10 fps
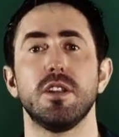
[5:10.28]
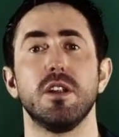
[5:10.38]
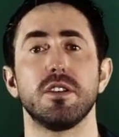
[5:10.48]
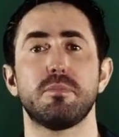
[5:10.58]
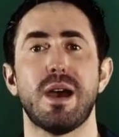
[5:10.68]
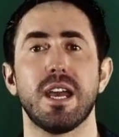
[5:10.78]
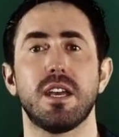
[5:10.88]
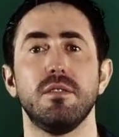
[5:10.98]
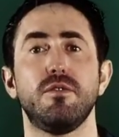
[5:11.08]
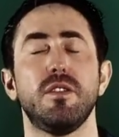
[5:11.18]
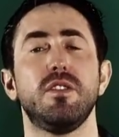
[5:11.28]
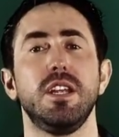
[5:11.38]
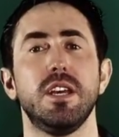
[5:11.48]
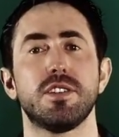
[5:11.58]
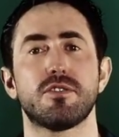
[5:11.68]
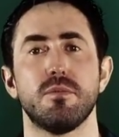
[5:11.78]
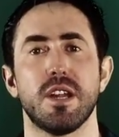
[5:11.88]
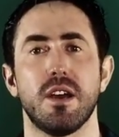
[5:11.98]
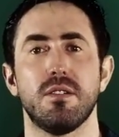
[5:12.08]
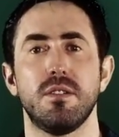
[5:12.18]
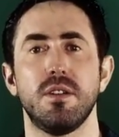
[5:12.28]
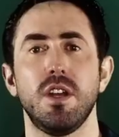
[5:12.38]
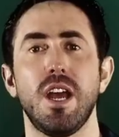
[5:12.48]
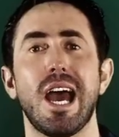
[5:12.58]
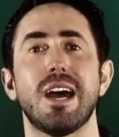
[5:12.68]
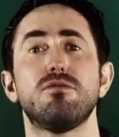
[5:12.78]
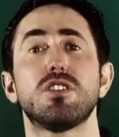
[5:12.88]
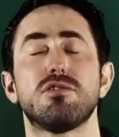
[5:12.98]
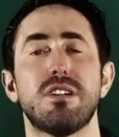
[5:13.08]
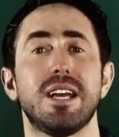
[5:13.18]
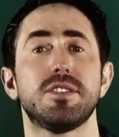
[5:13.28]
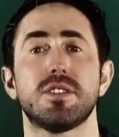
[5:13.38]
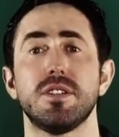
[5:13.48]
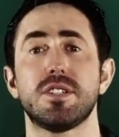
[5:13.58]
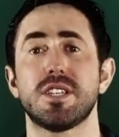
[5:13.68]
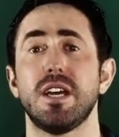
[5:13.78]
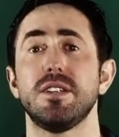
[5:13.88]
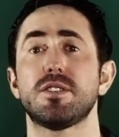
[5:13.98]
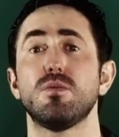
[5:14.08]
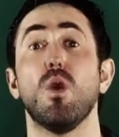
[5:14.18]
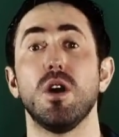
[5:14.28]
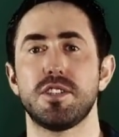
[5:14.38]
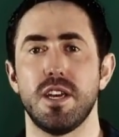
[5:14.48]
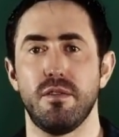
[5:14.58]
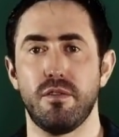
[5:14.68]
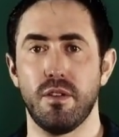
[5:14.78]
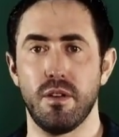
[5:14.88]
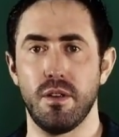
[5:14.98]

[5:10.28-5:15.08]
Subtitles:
that looks back in 50 years from now and regrets and says, what if?